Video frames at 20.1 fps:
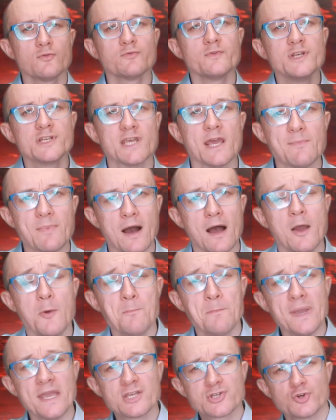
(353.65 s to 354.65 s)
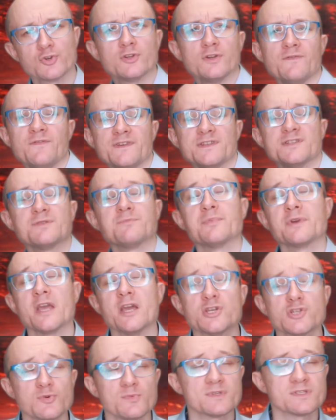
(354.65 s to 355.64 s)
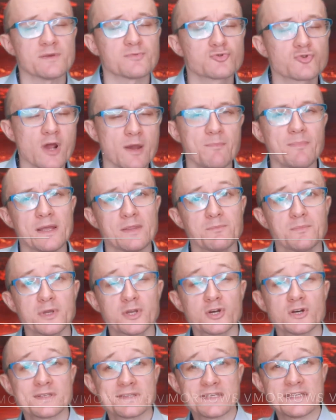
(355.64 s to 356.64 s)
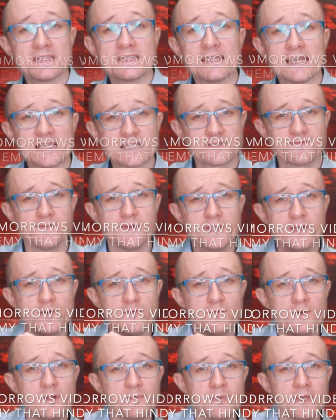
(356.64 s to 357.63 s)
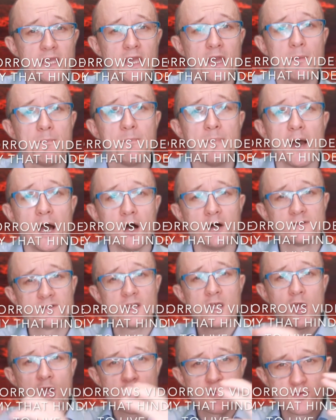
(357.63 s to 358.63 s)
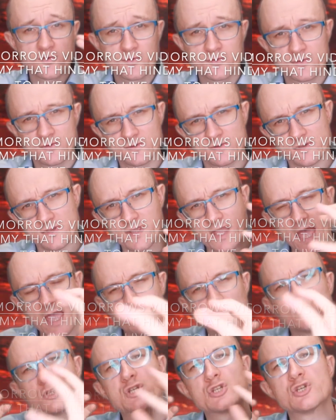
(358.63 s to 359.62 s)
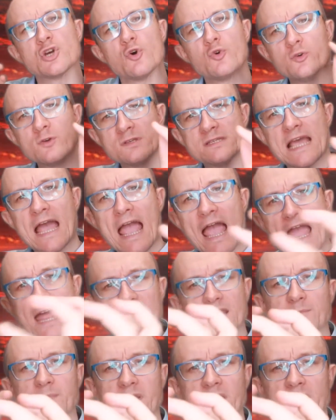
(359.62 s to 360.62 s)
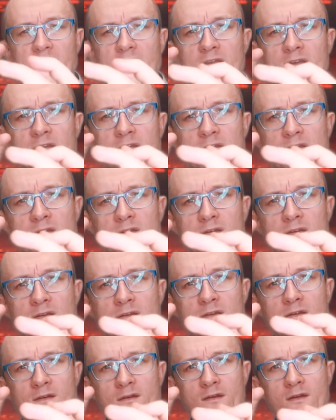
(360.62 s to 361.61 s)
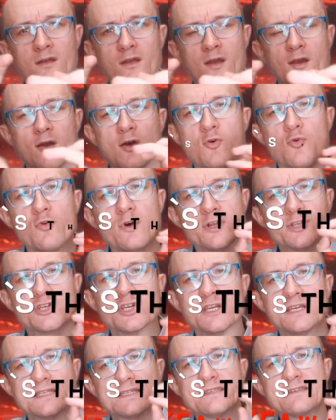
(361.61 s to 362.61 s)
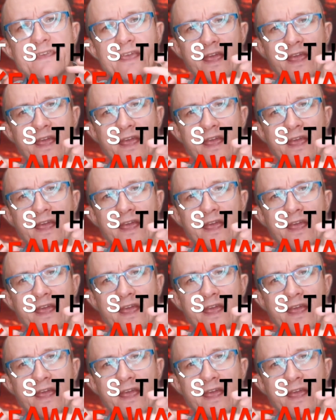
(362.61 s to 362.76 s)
Reshaper, make sure to hit the notification and subscribe button, because the next video will be about, I will show you the enemy which is